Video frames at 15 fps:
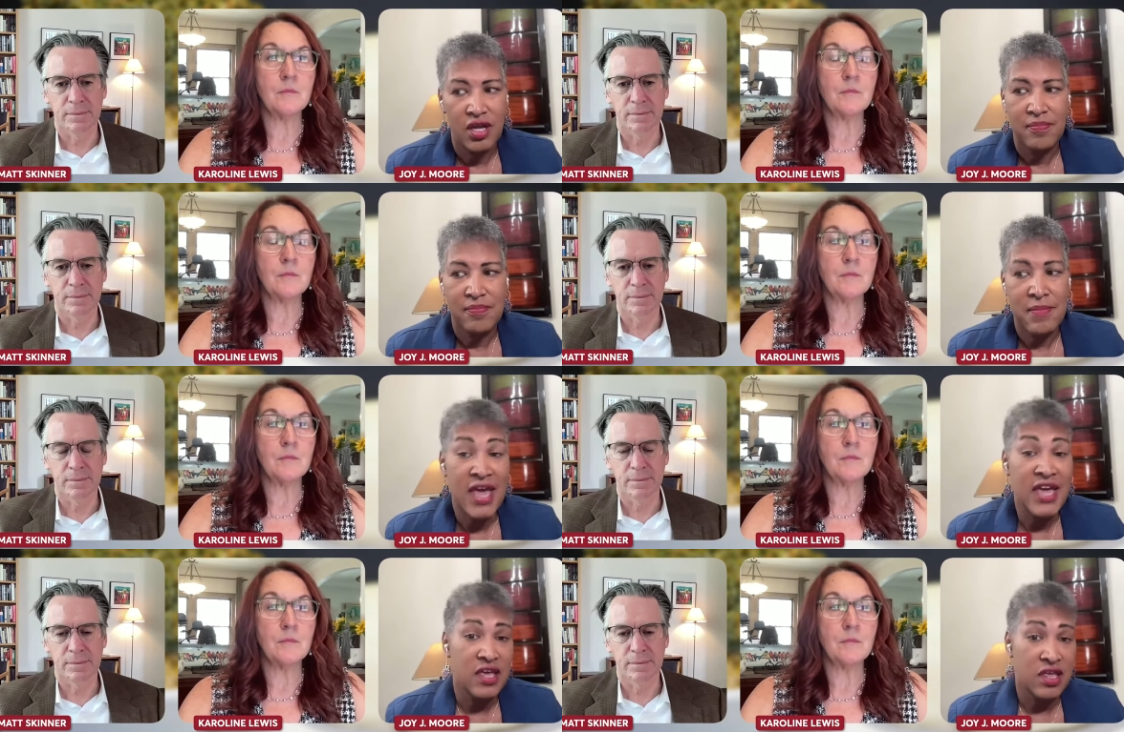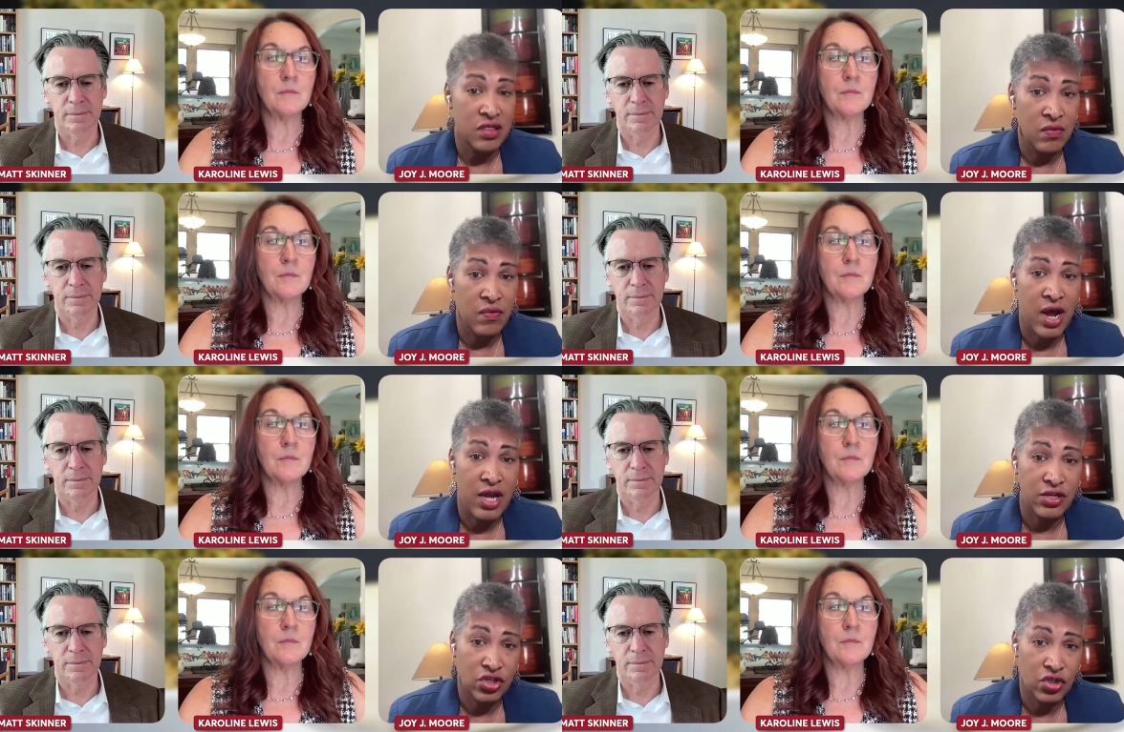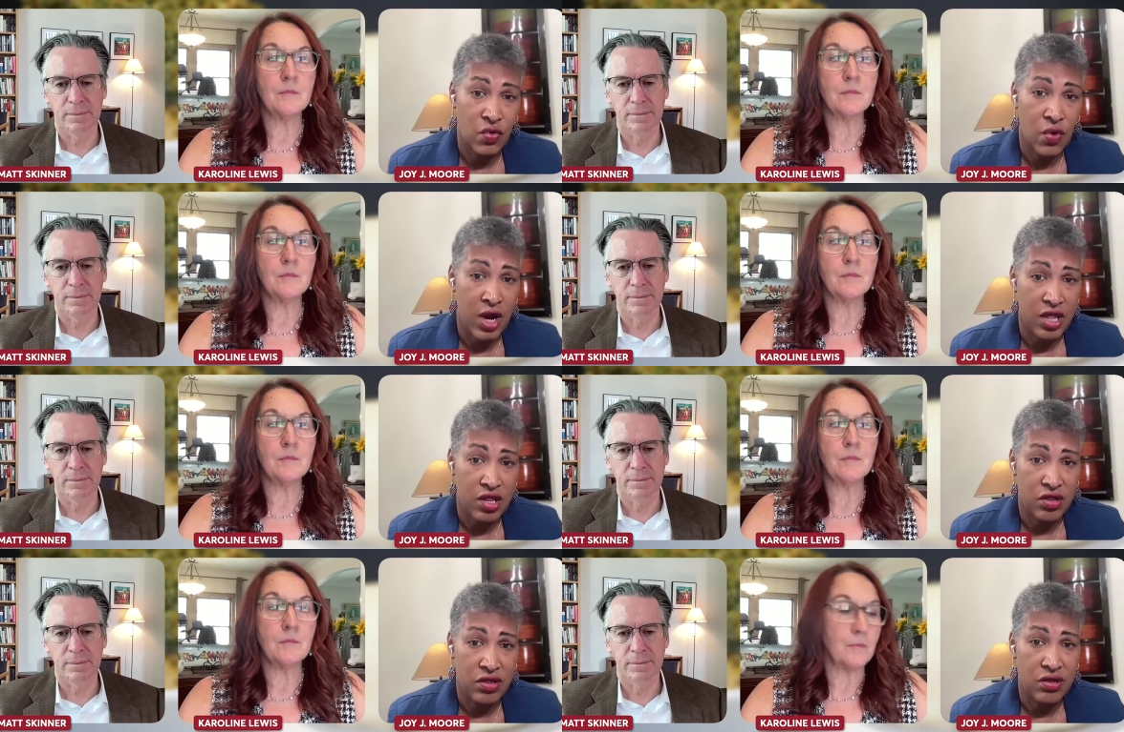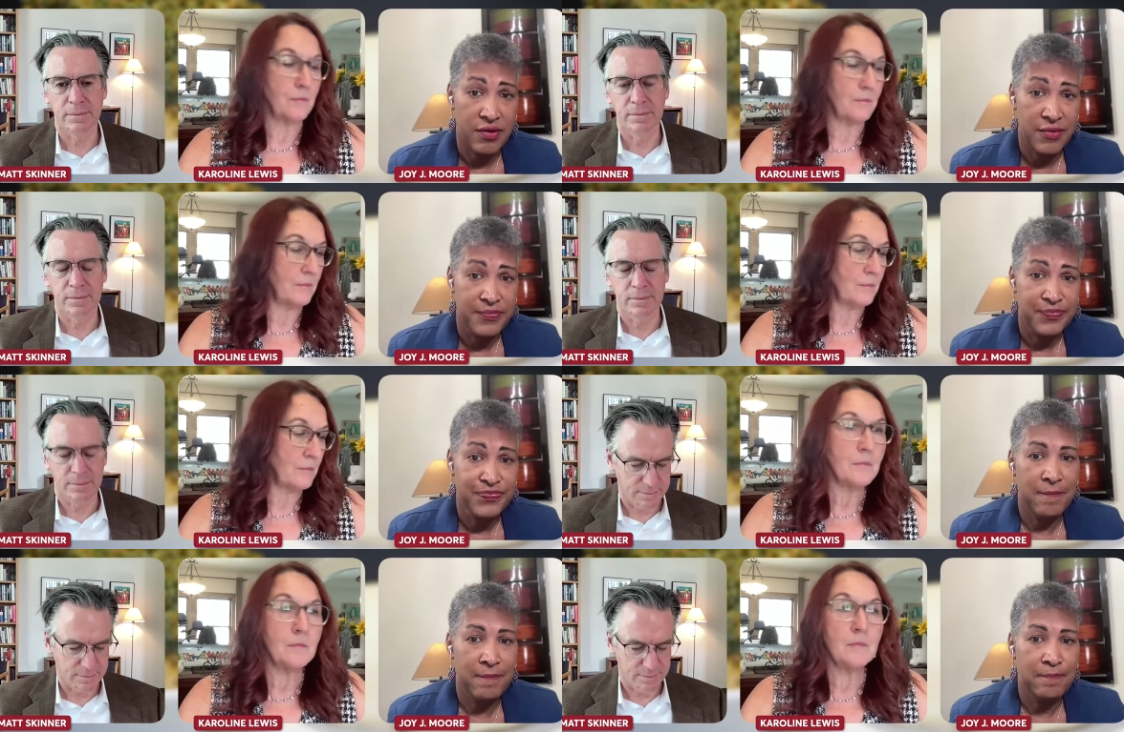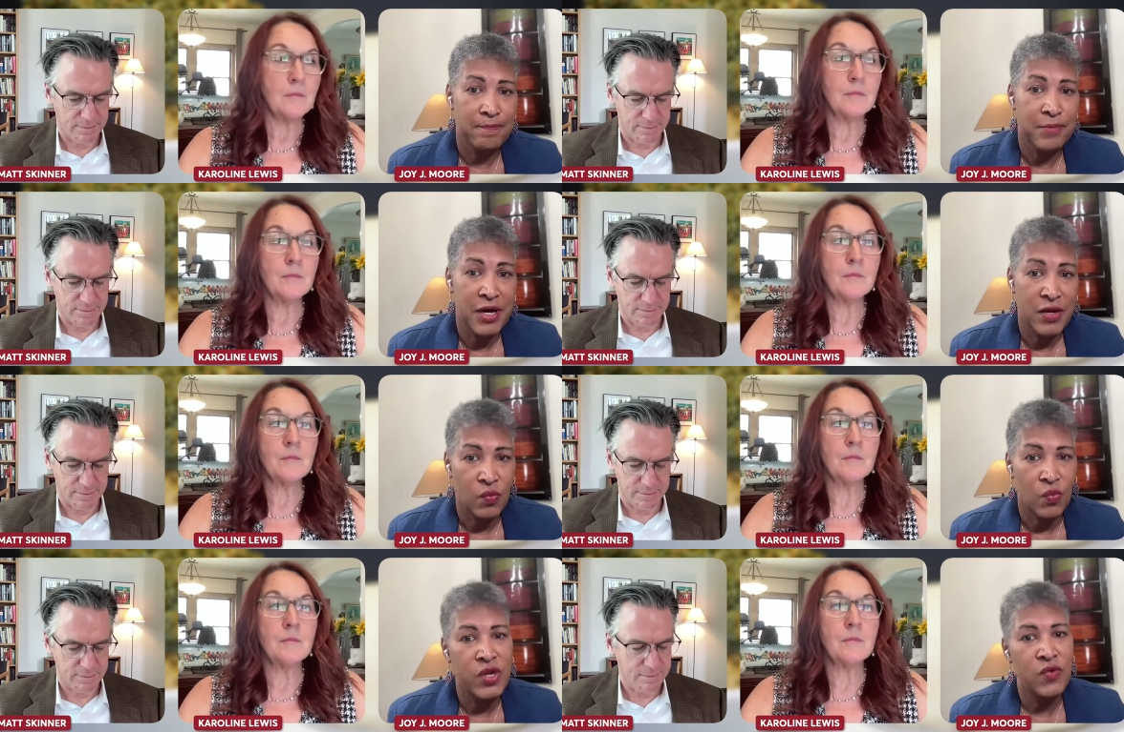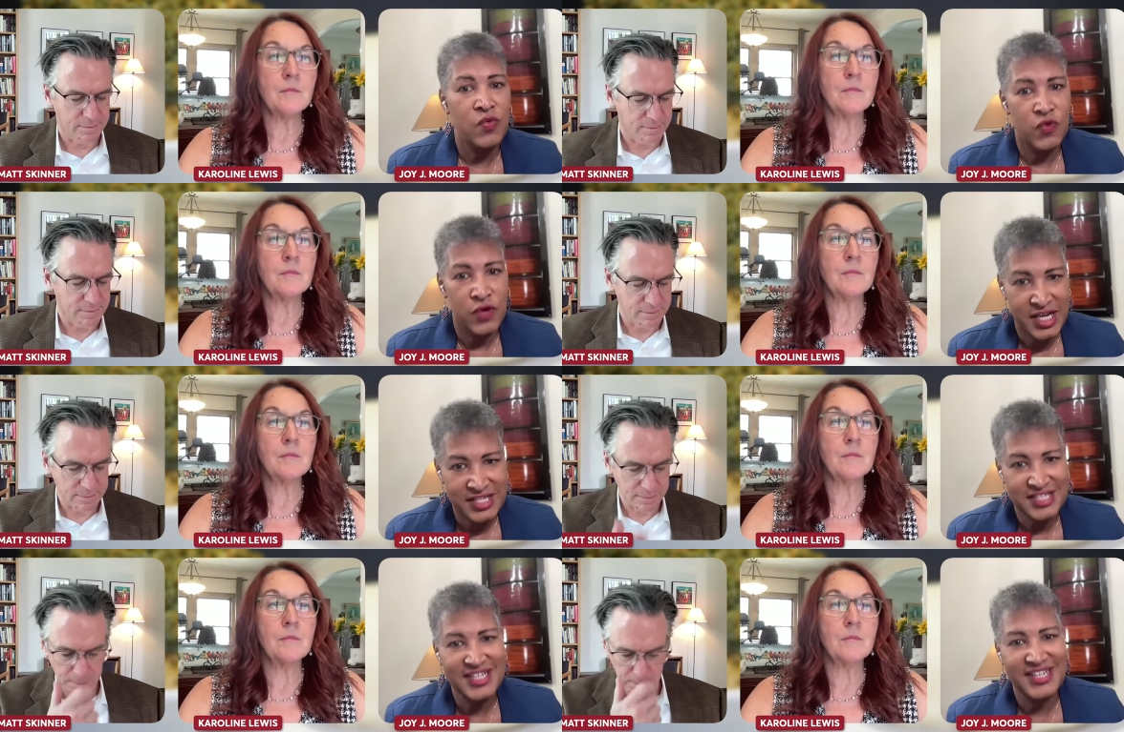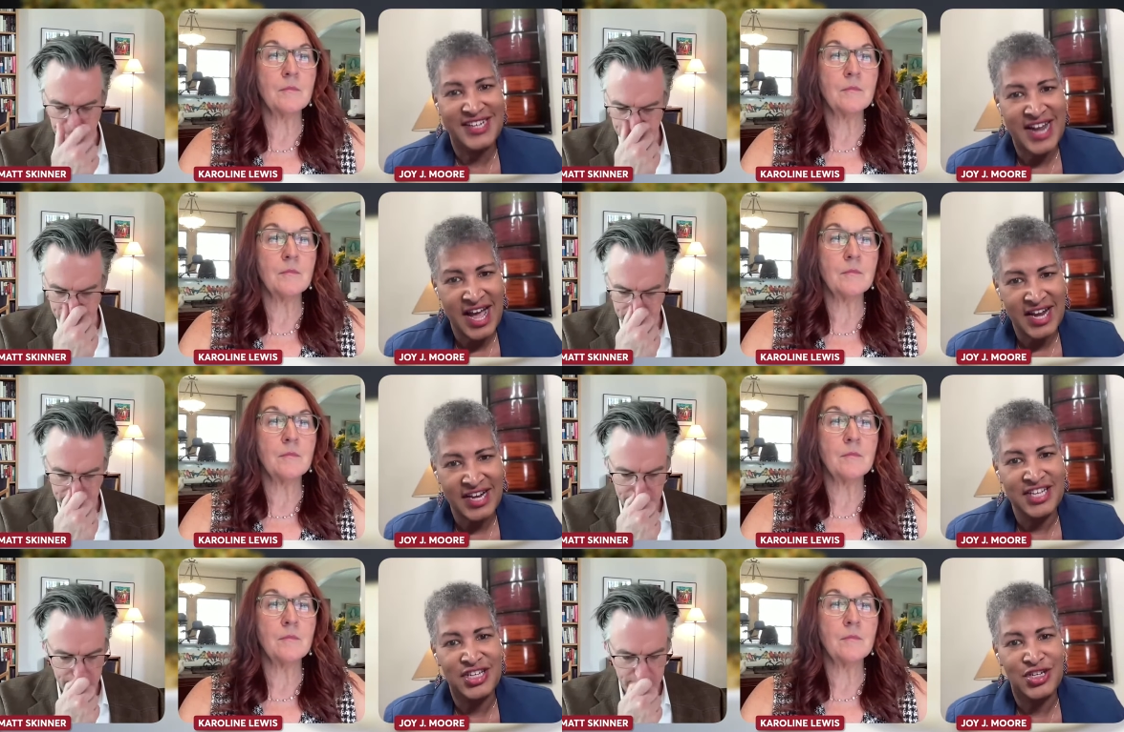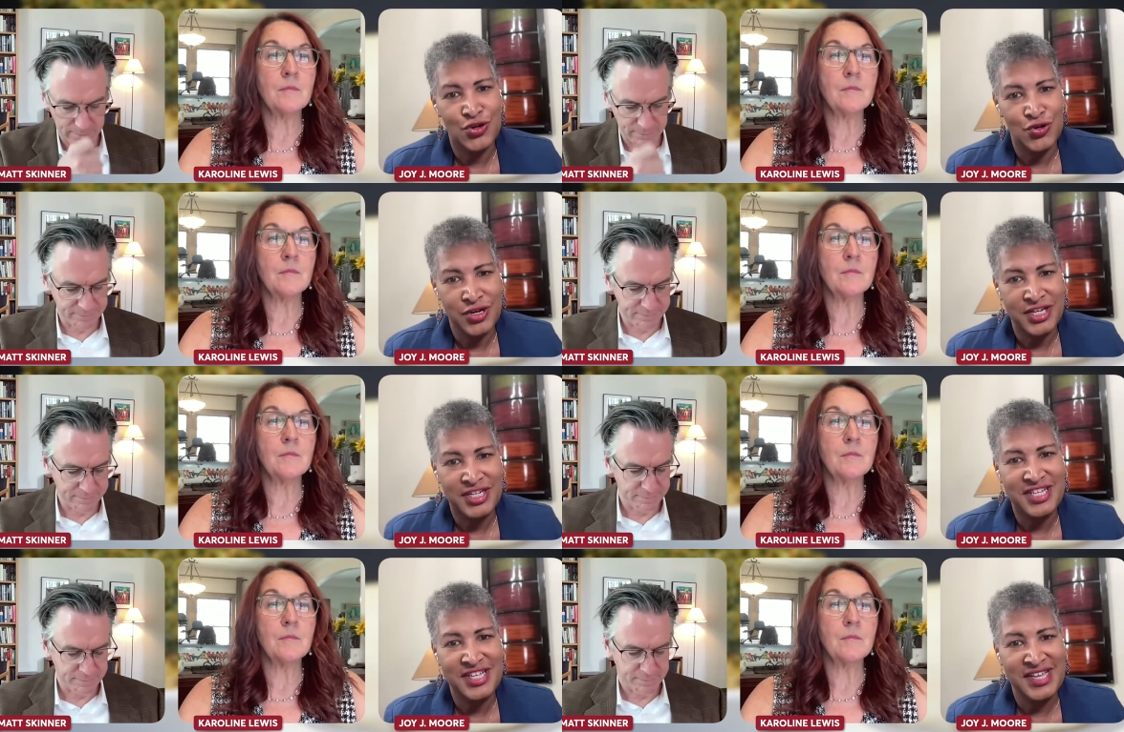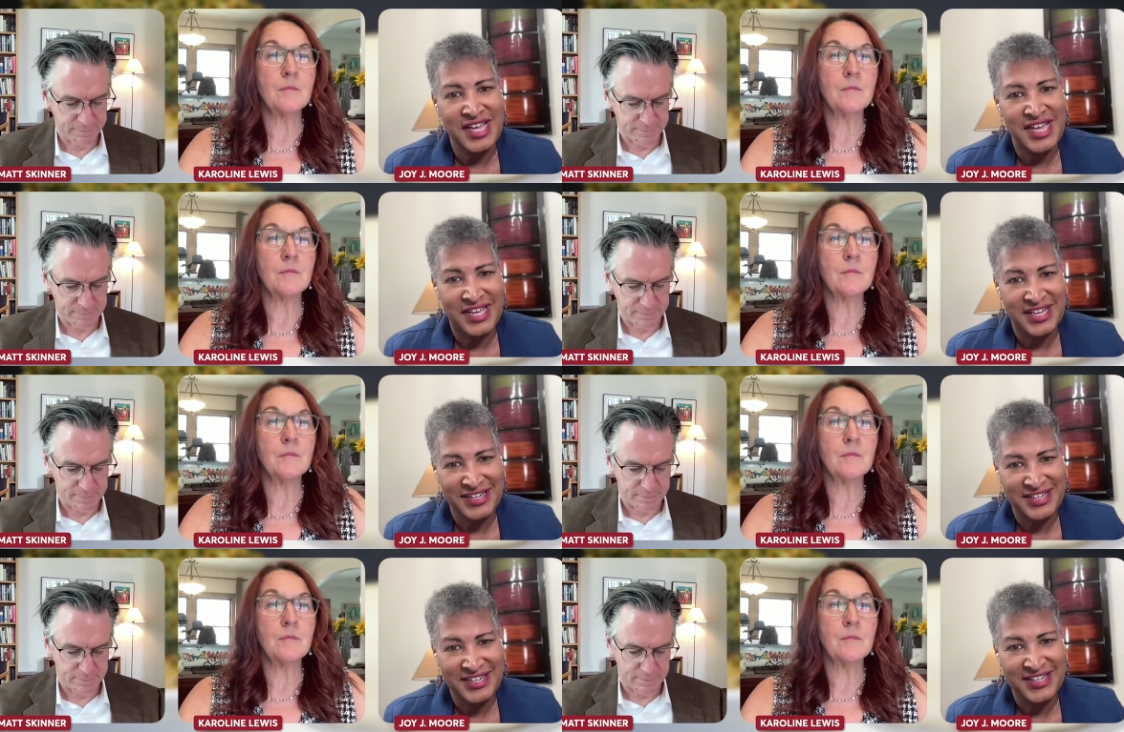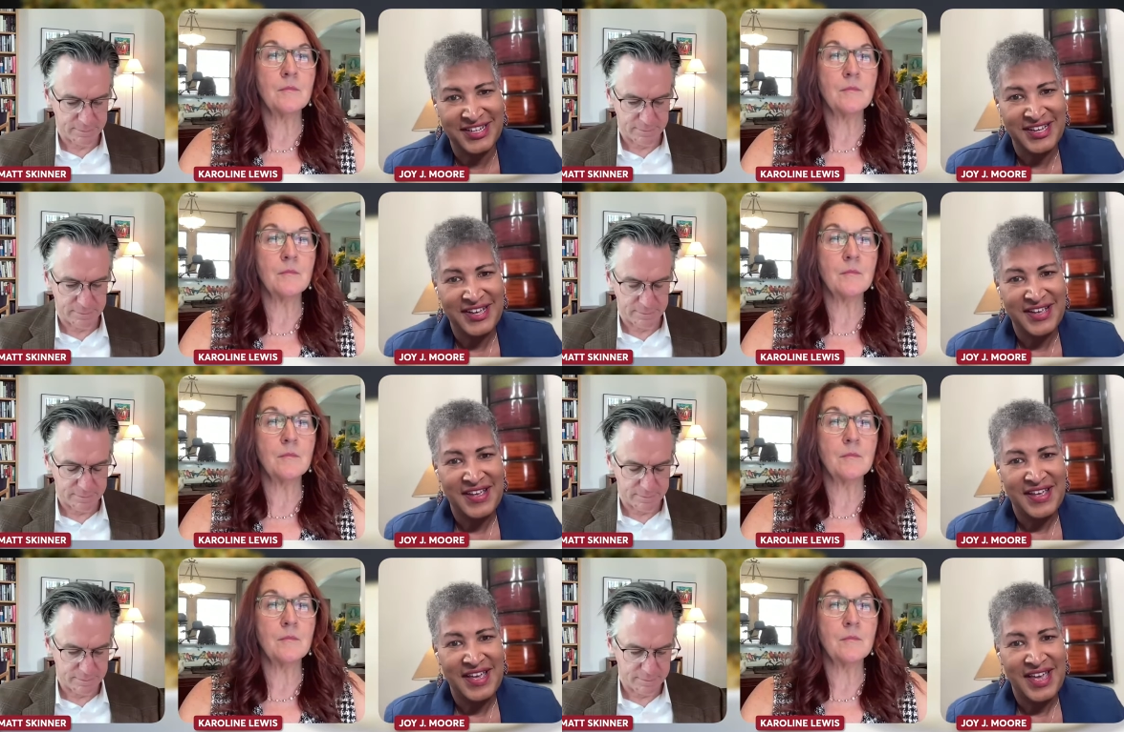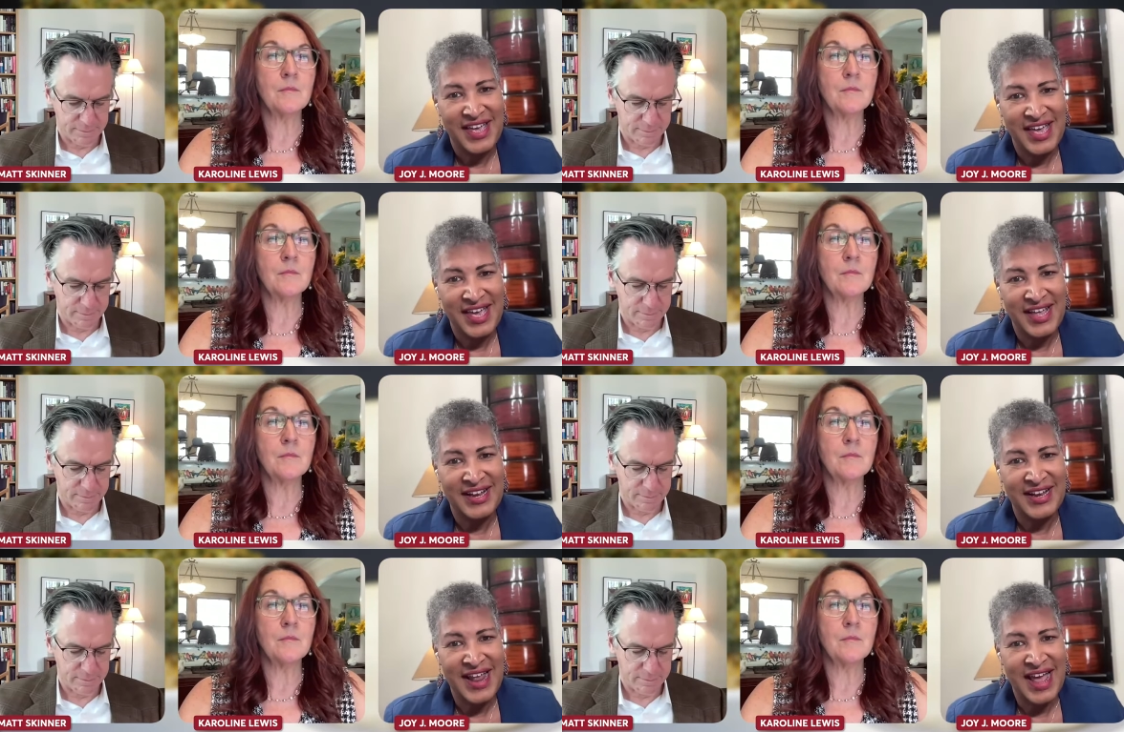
Speaker 1: making the right choice, but we risk not enduring to the end. And